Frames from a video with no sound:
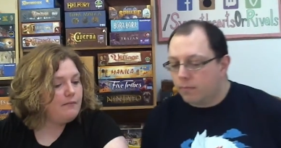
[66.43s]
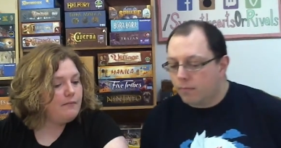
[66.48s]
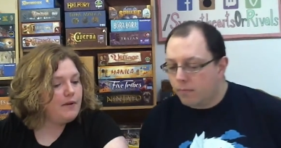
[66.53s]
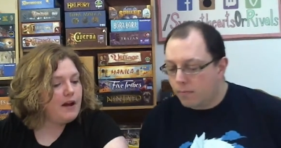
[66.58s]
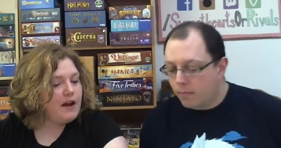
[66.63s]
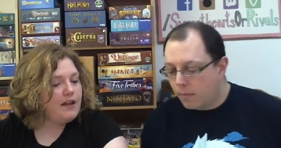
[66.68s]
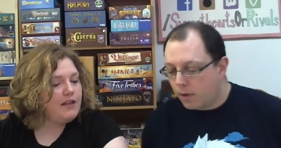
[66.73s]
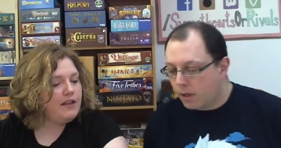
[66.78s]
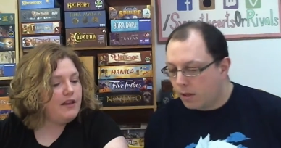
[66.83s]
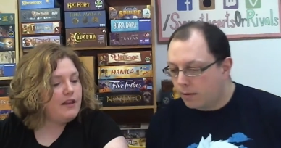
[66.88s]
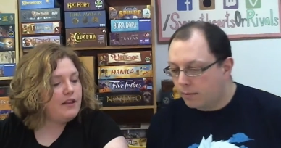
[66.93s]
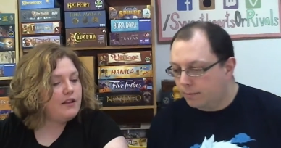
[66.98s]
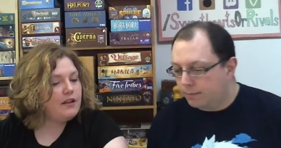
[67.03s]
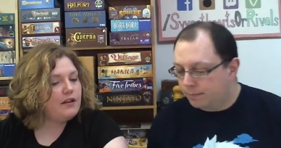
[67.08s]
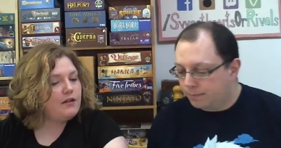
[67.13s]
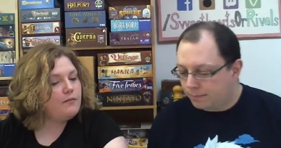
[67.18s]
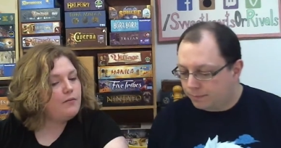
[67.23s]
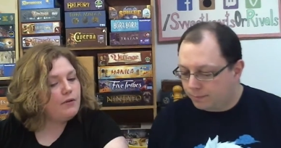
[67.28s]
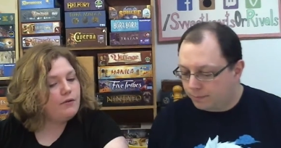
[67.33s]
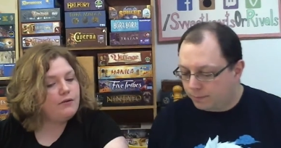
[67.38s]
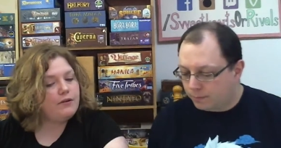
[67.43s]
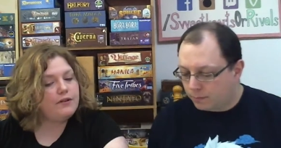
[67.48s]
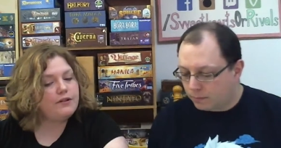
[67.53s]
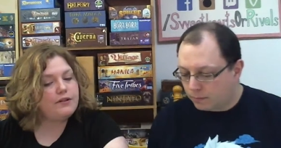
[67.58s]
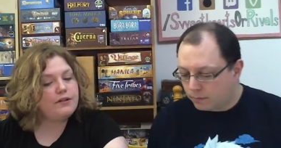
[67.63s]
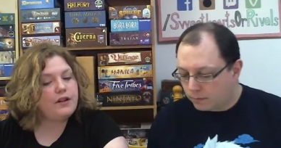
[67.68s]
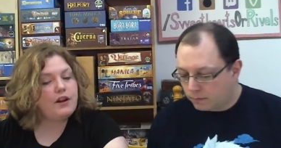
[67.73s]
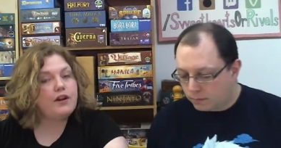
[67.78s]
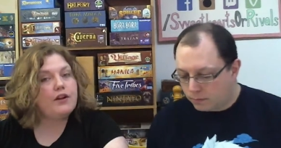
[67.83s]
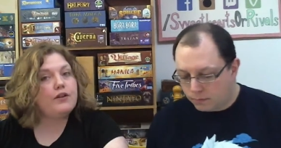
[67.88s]
Speaker 1: but I think the components
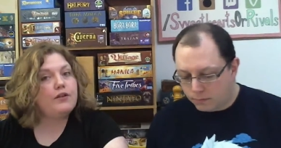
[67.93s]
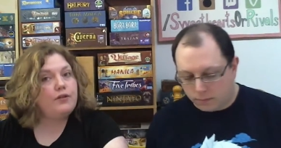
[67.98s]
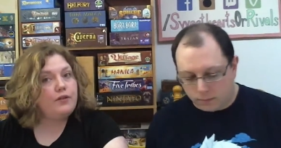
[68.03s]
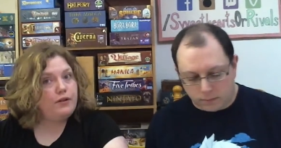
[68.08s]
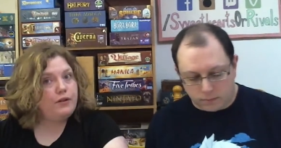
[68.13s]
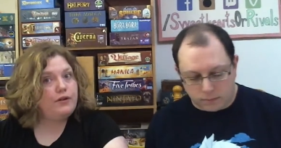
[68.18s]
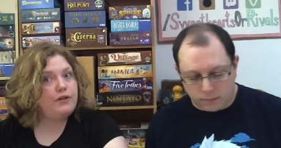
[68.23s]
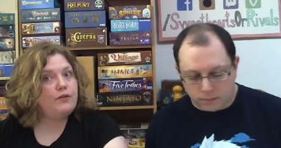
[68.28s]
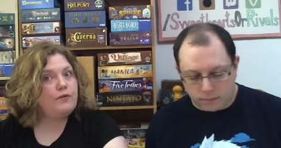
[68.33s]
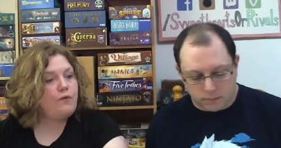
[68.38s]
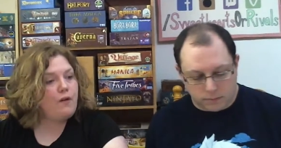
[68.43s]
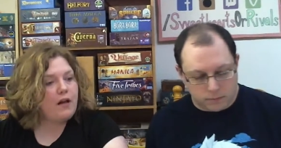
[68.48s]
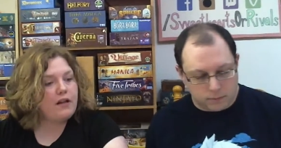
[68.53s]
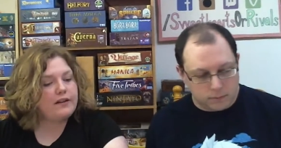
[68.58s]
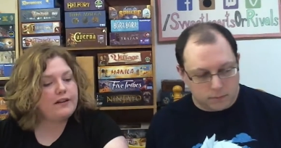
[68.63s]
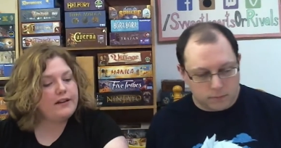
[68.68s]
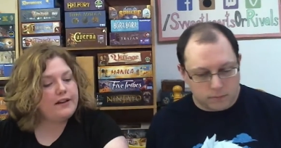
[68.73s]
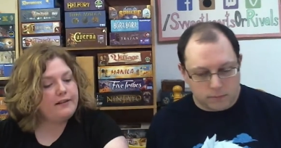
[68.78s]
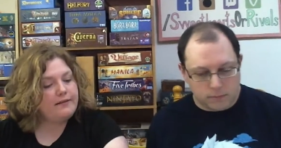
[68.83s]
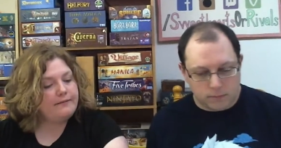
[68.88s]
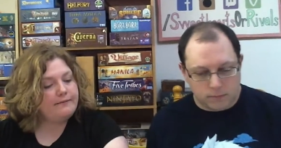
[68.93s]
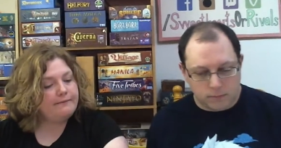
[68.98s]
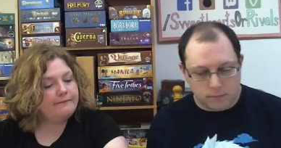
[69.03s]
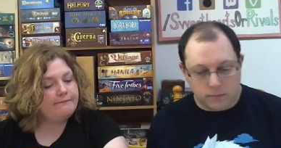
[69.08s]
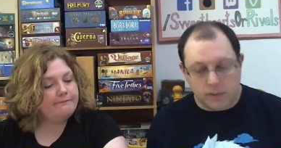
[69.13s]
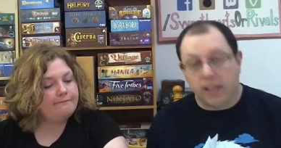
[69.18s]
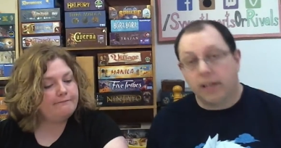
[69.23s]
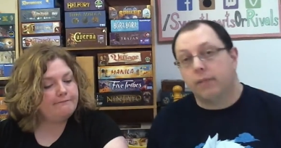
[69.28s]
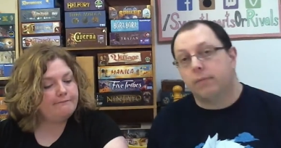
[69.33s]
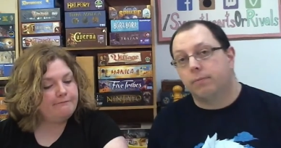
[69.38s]
are good quality.
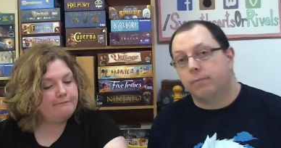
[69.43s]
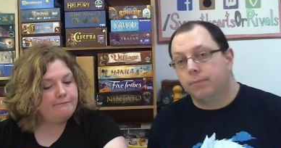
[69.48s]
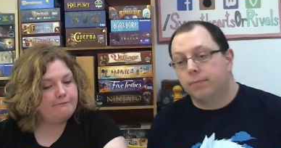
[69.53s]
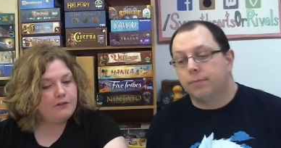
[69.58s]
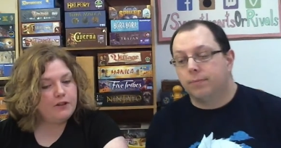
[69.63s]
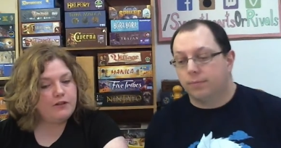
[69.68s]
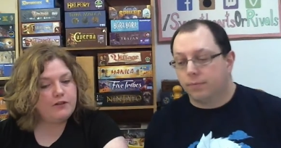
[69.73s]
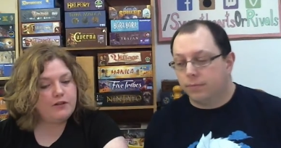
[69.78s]
Yeah. Good